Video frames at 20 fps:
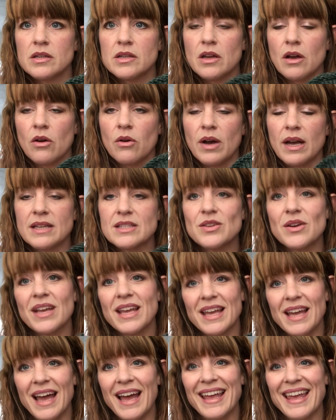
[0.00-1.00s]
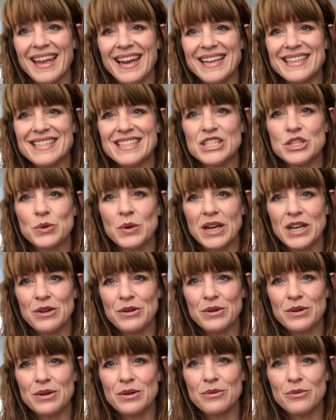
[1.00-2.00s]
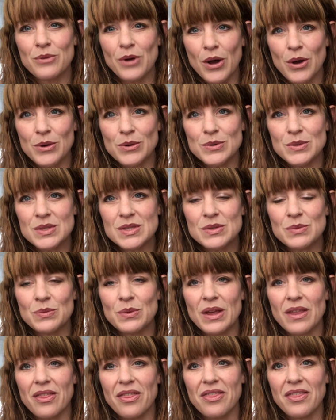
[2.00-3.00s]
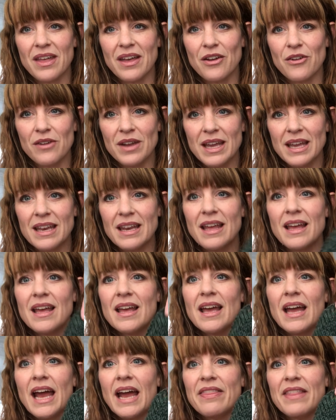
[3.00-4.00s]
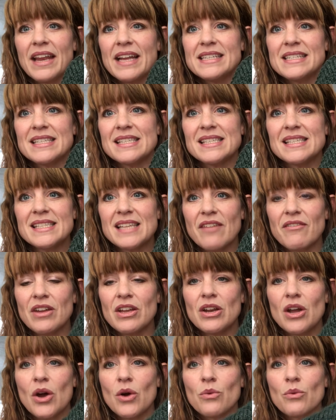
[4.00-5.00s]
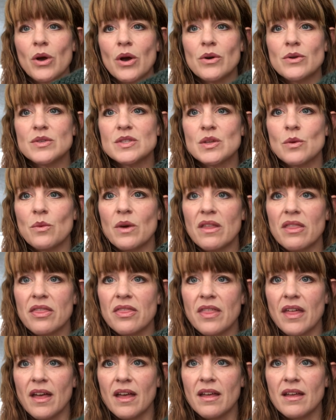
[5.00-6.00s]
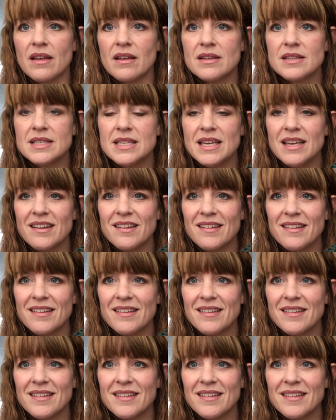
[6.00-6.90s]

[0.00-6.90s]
Oh, so I, again, I did 20 rows with the green, and then I did seven rows with the teal,